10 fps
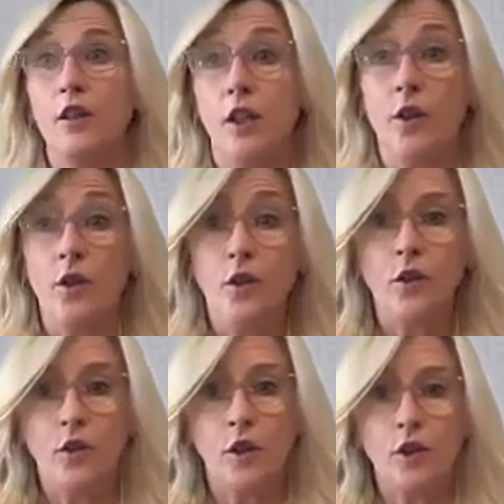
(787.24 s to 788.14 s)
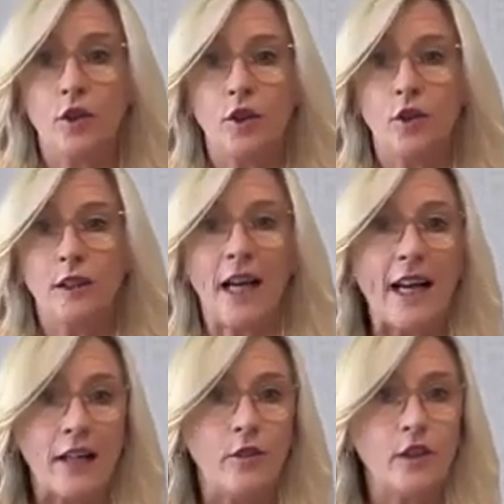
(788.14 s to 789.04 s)
so you've got to
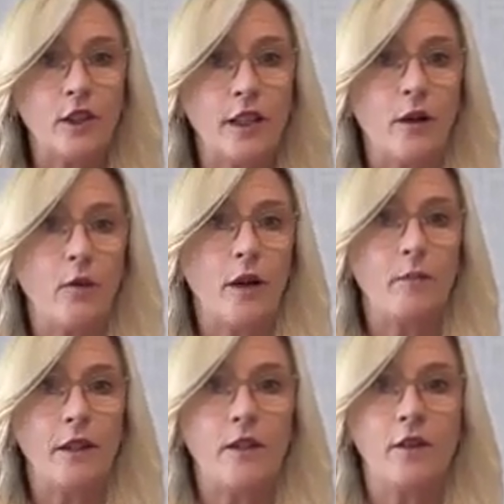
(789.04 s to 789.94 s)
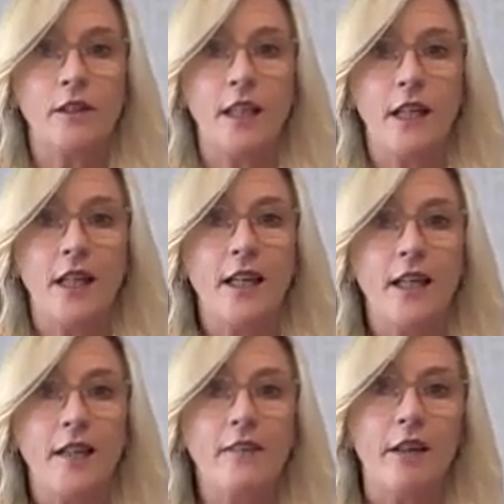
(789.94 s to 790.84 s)
tailor it to that way because
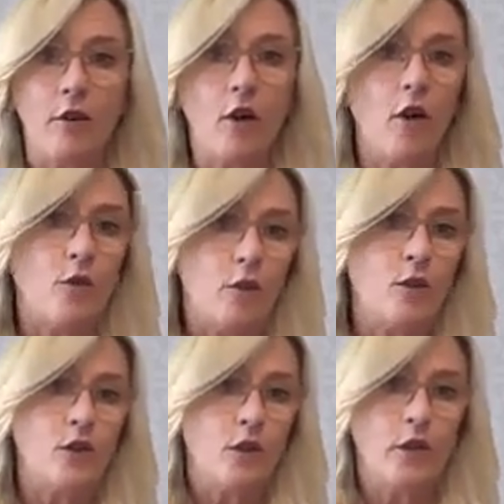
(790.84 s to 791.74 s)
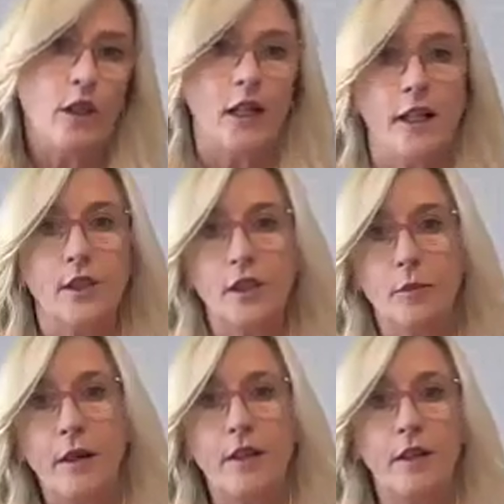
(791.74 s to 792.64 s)
there are rules and regulations
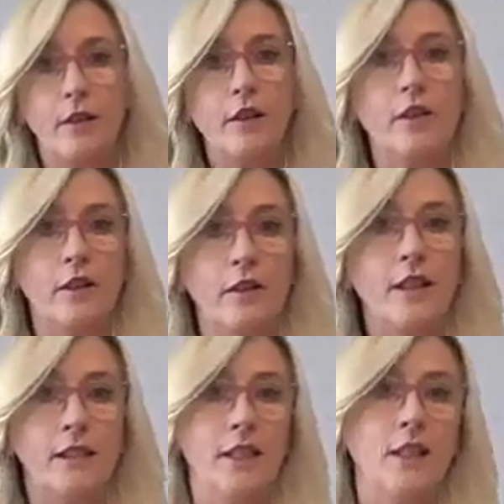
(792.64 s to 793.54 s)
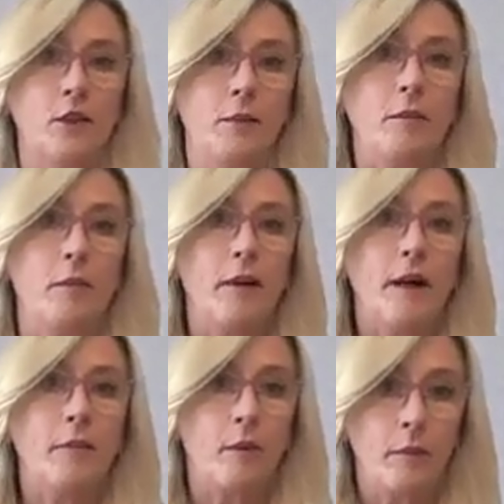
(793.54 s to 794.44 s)
about it, international people
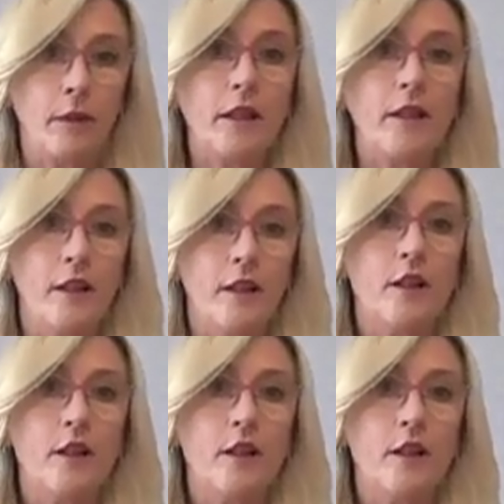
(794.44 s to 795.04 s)
buying property.